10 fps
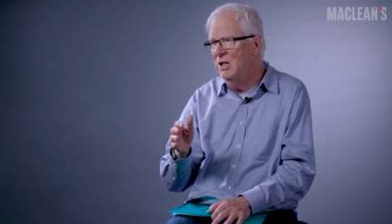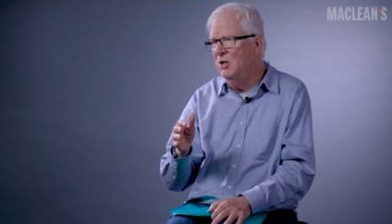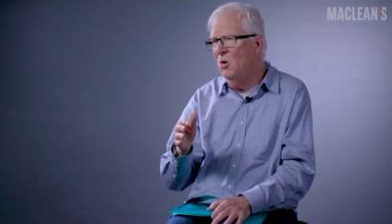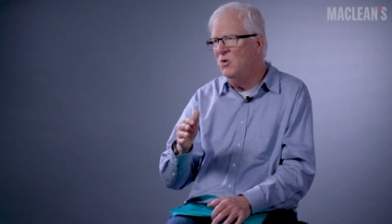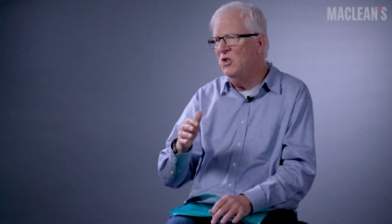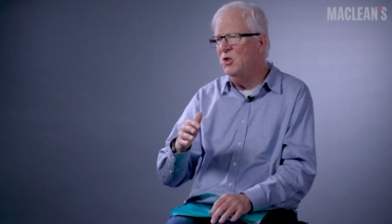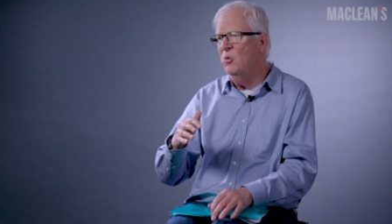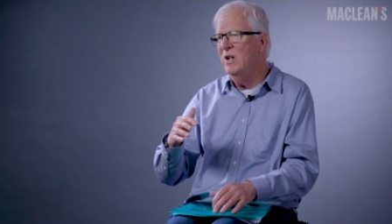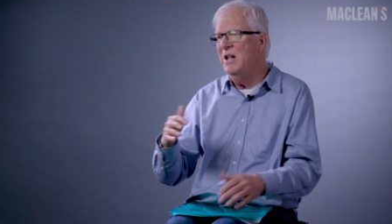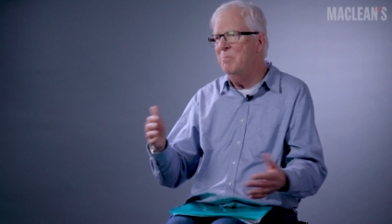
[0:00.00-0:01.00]
You don't just
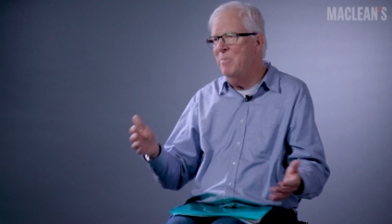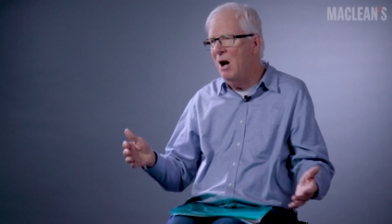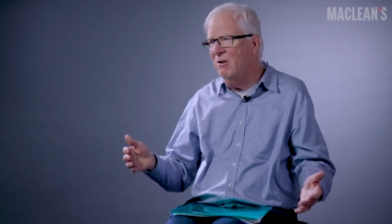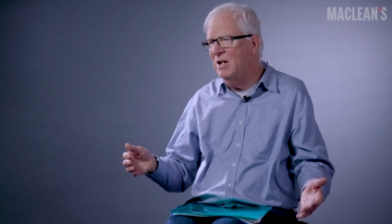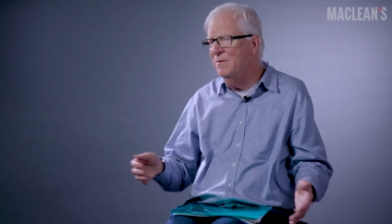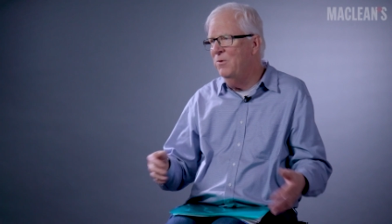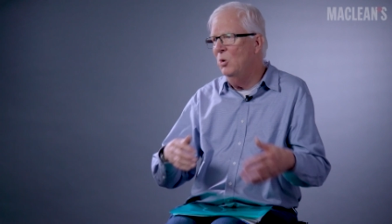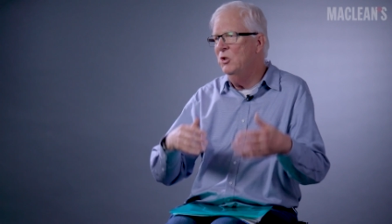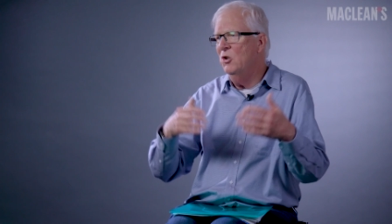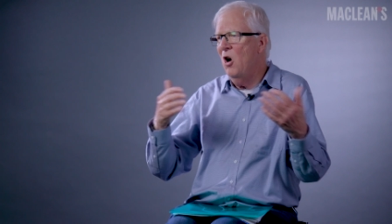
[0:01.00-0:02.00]
grin and bear it and
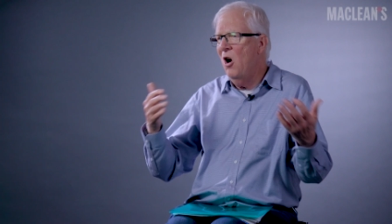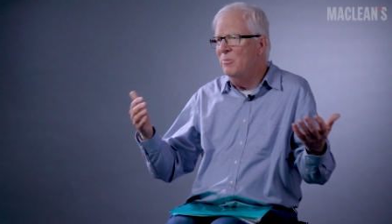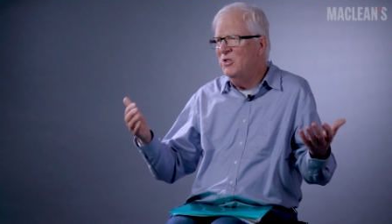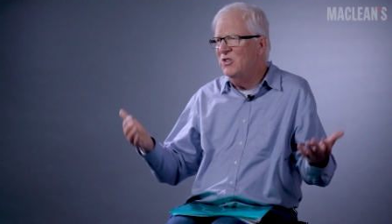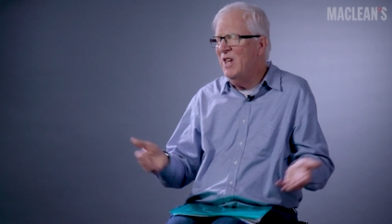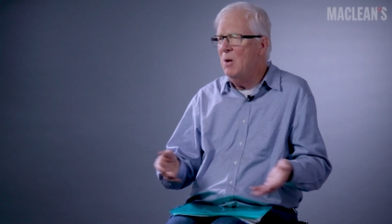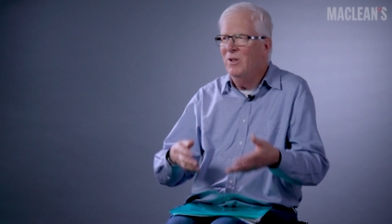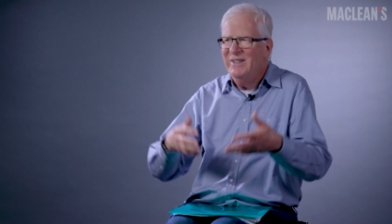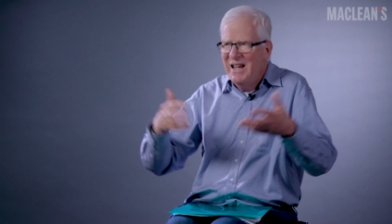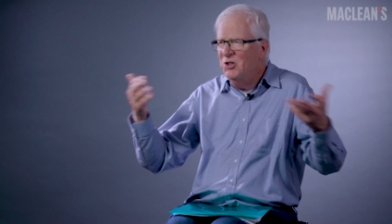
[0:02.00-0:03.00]
fold your arms and say,
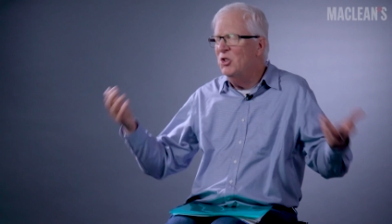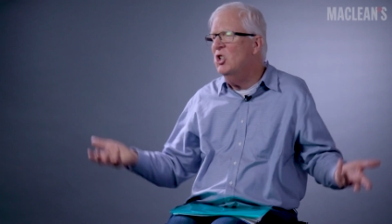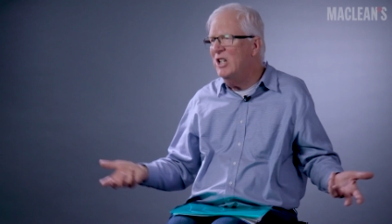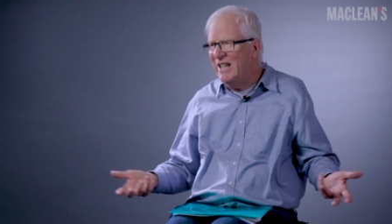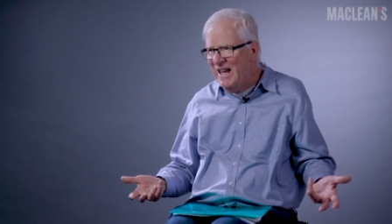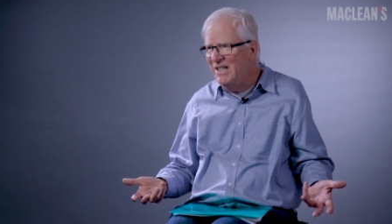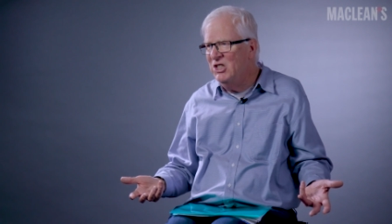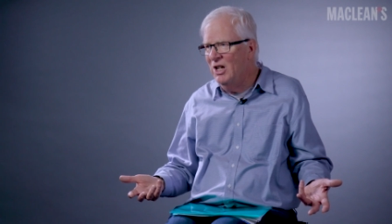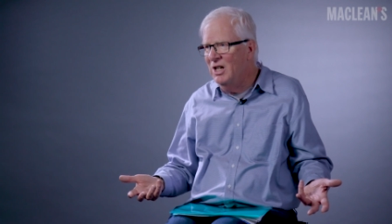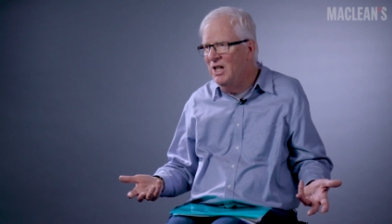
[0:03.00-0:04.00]
well, nature's going to get you.